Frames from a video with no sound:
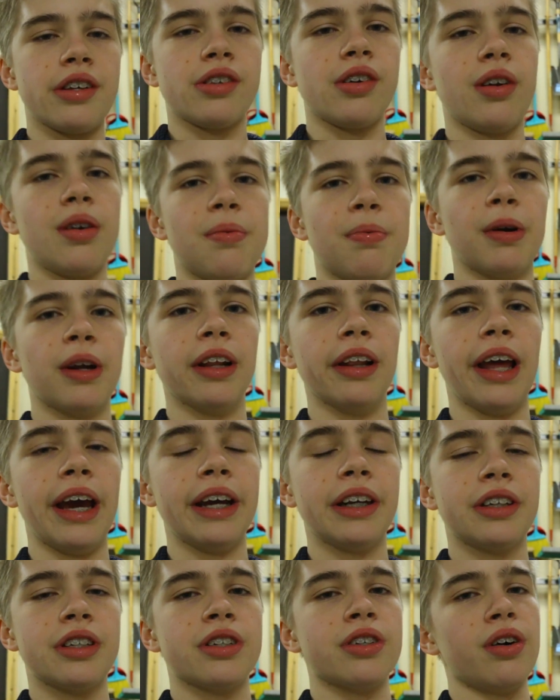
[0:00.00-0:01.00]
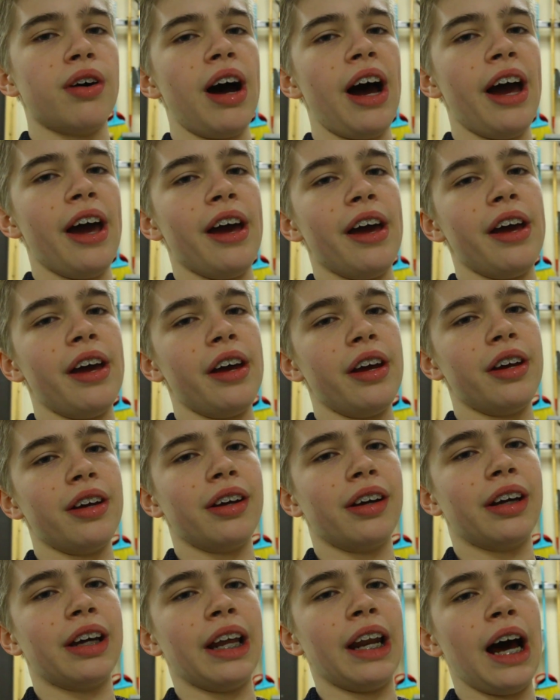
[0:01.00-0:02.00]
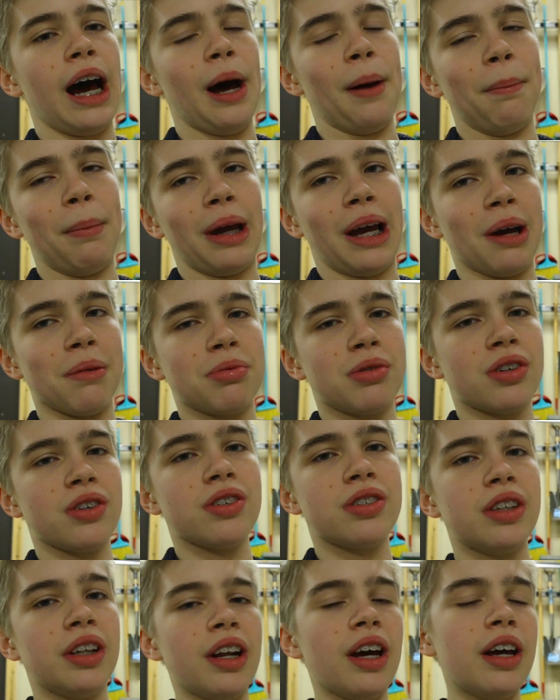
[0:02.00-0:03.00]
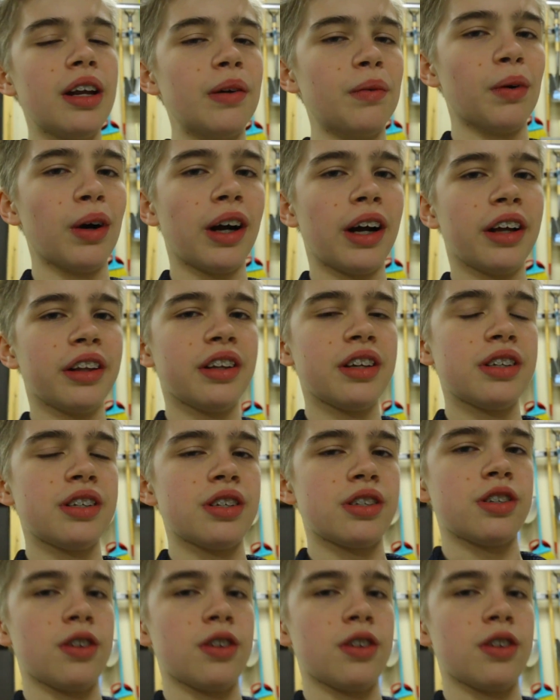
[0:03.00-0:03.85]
it's already pretty late, so I cannot pick up screws tonight and work on this,